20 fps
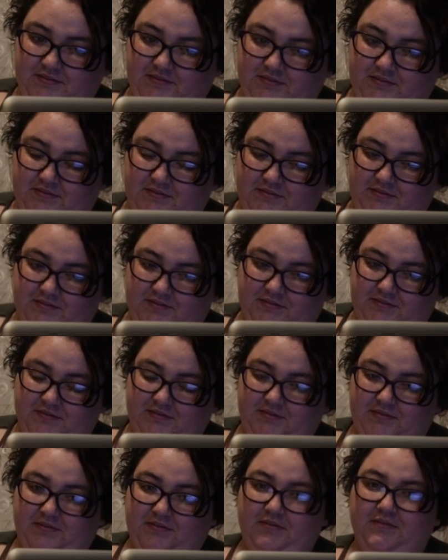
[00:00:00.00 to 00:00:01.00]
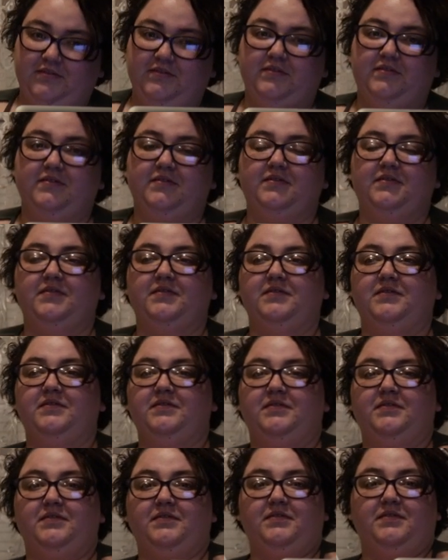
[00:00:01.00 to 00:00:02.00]

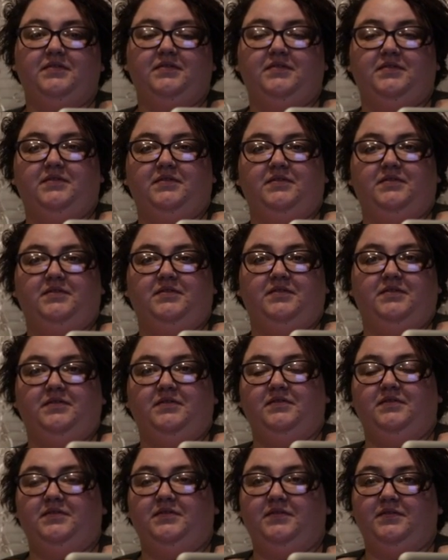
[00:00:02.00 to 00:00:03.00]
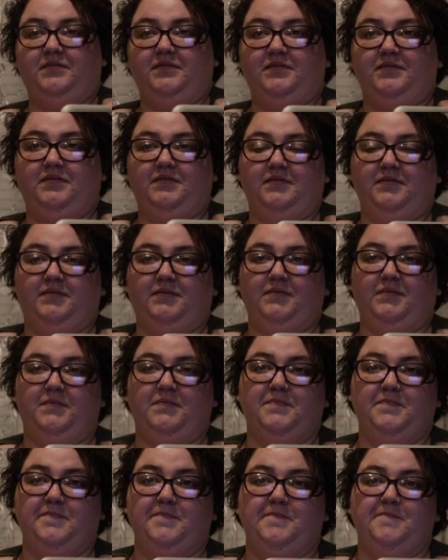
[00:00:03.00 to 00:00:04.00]

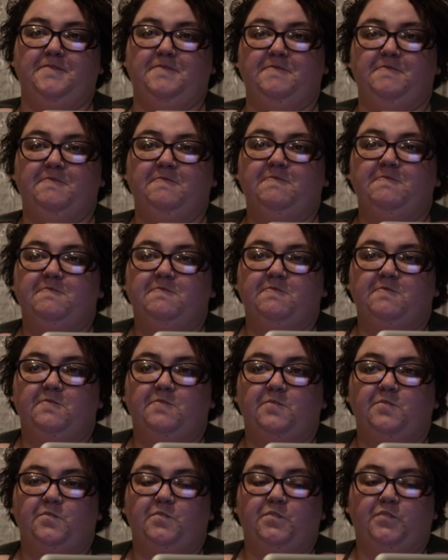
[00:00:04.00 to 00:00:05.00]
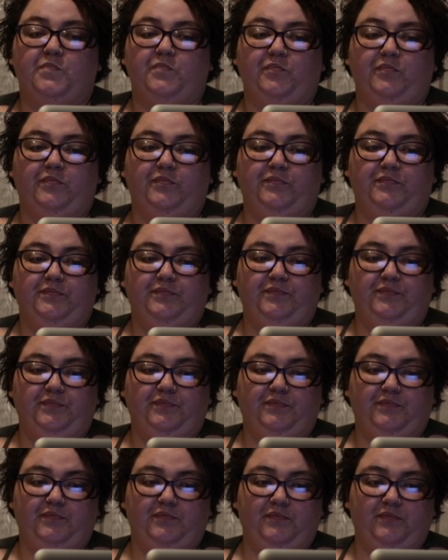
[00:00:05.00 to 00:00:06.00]

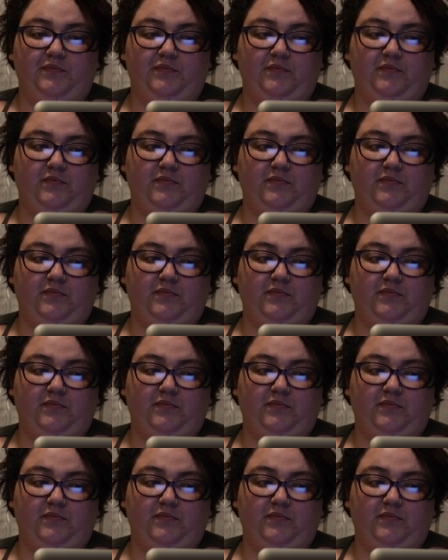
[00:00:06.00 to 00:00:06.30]
[no speech]